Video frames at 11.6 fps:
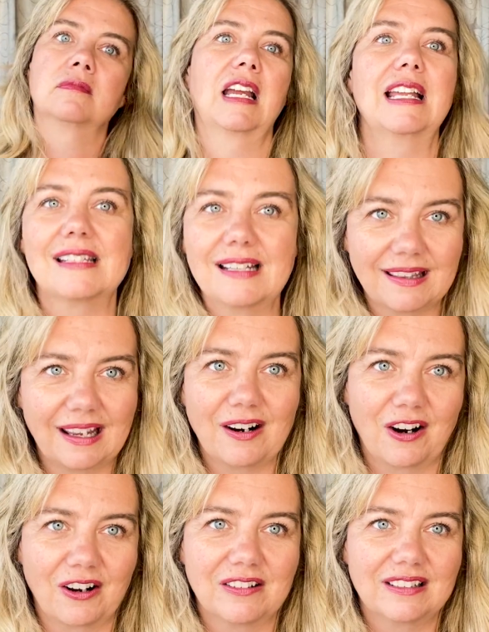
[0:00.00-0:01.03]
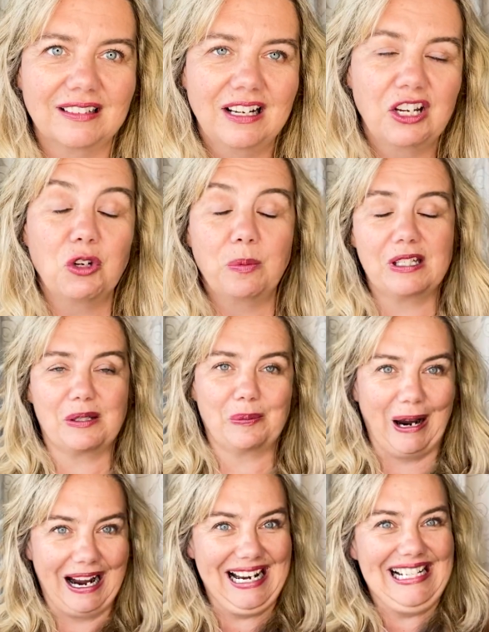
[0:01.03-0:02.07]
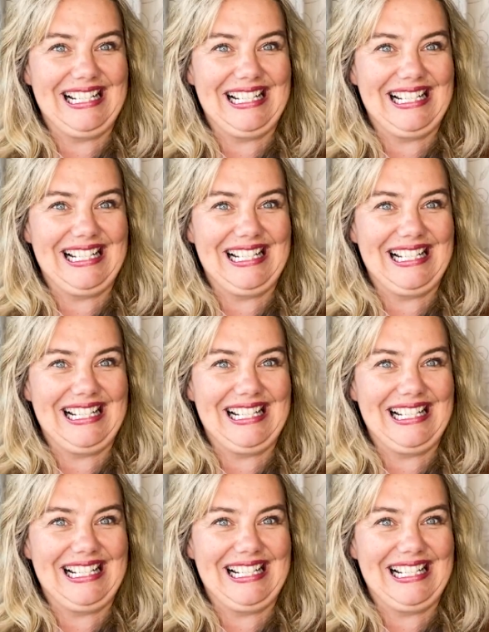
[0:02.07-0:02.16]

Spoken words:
it's not that hard. You'll be surprised